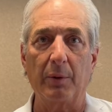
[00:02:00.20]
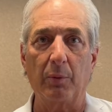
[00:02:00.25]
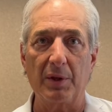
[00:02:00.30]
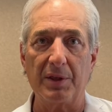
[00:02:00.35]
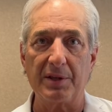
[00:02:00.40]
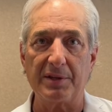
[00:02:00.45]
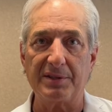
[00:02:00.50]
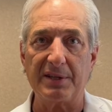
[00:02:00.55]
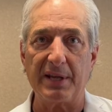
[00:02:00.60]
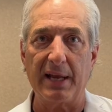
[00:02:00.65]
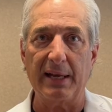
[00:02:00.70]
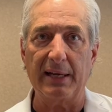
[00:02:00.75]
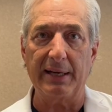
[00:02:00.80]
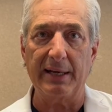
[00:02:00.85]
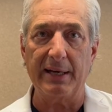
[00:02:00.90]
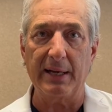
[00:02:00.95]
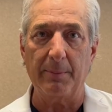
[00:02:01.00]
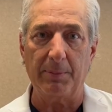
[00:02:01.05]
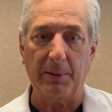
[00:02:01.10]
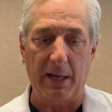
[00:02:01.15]
with a saline
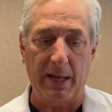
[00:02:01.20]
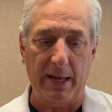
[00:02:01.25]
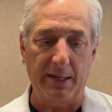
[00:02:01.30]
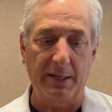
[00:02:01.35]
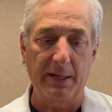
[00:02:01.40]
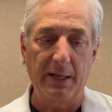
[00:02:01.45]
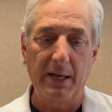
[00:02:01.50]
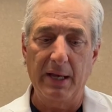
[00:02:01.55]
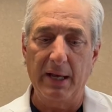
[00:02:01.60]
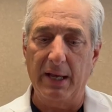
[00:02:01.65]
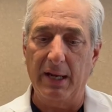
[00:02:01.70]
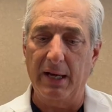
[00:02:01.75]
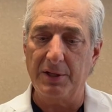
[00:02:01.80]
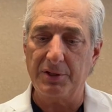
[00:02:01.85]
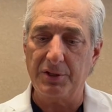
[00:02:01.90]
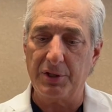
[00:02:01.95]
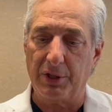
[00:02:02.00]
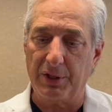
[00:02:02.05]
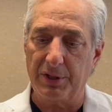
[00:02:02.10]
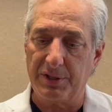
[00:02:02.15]
implant. And as
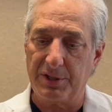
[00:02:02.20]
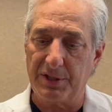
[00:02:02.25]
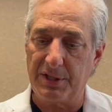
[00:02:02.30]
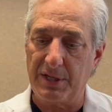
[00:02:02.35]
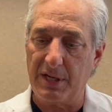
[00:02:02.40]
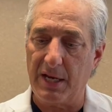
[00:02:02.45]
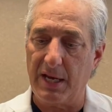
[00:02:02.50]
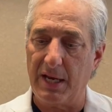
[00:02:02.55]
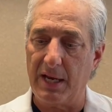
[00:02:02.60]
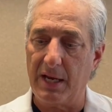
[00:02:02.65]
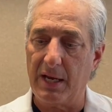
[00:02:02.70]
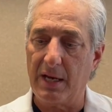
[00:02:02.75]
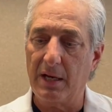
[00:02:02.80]
you can see,